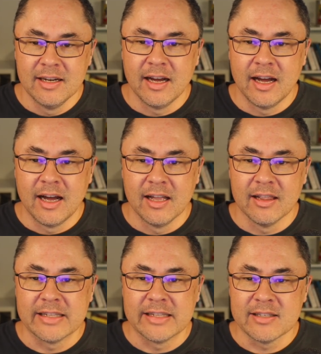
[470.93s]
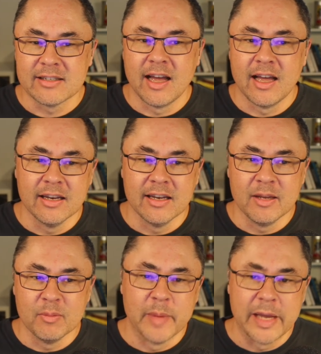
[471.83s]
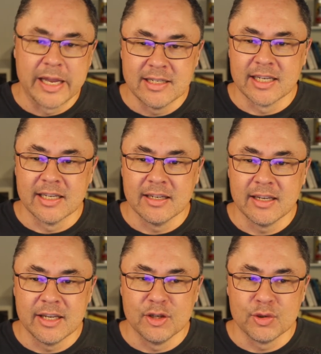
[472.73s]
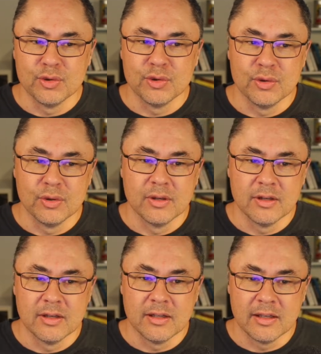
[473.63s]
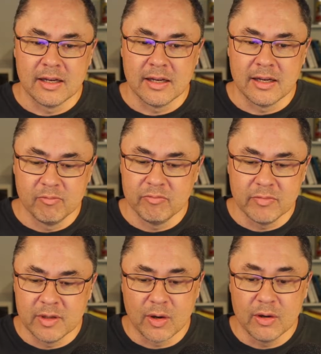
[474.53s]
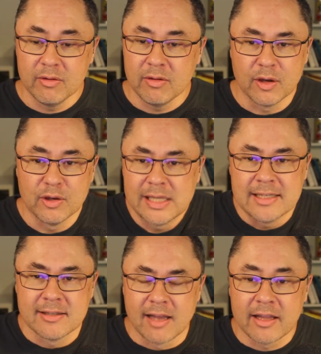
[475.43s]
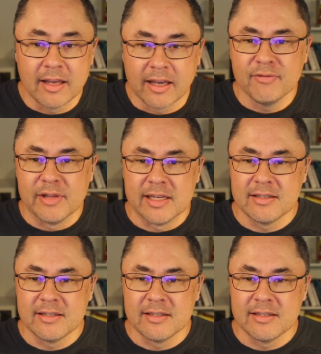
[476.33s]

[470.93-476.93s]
Let's start implementing it into, those lists, like the KIV list.